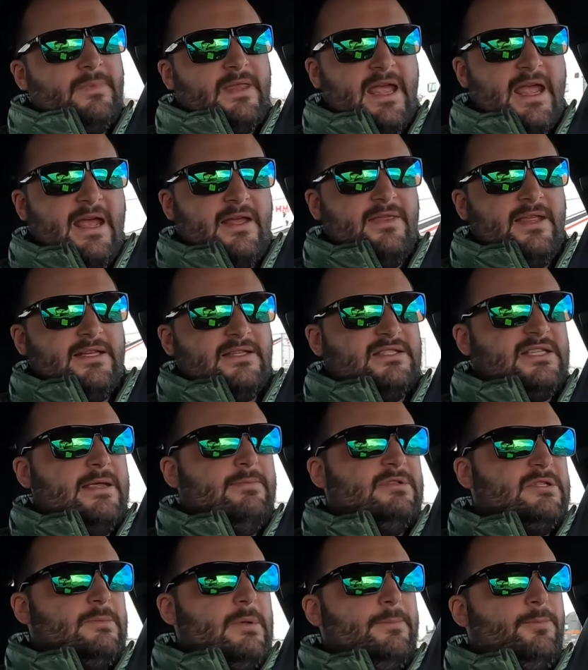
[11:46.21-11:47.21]
And that
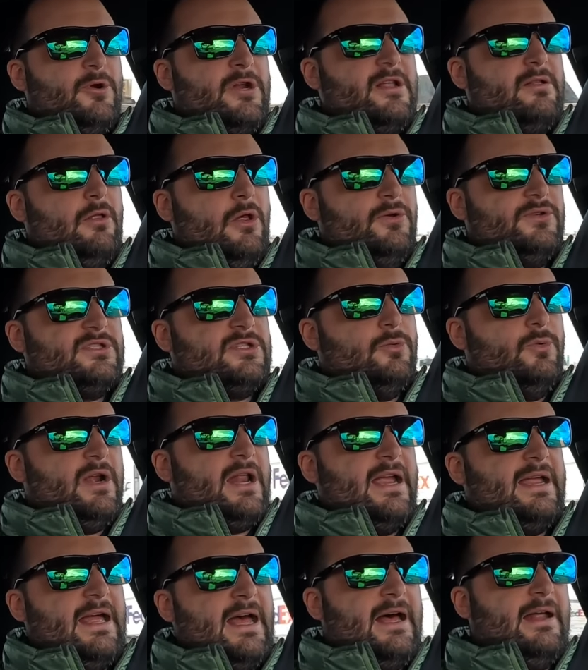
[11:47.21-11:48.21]
seems to be pretty close to what
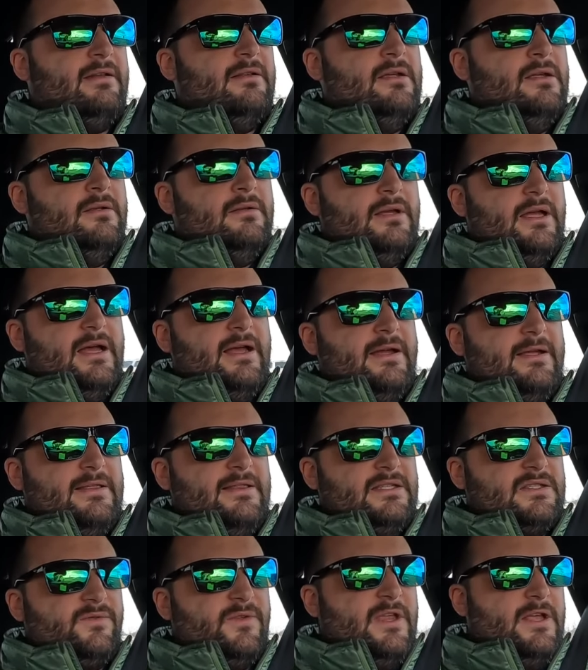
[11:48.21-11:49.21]
I got uh, in
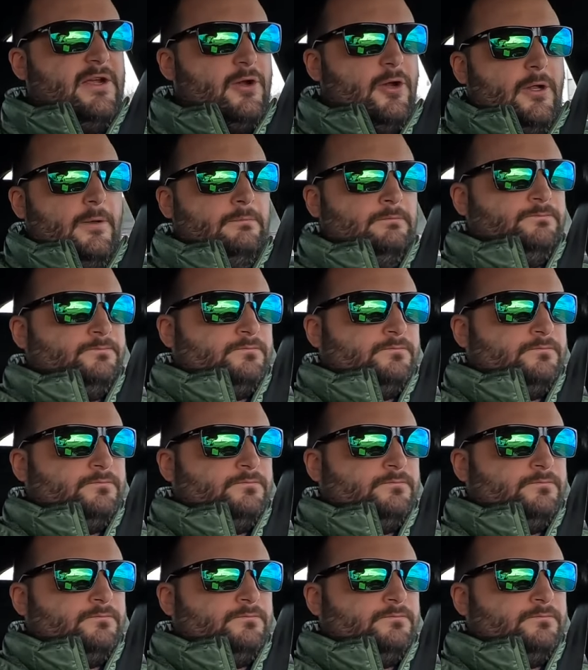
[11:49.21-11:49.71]
this vehicle.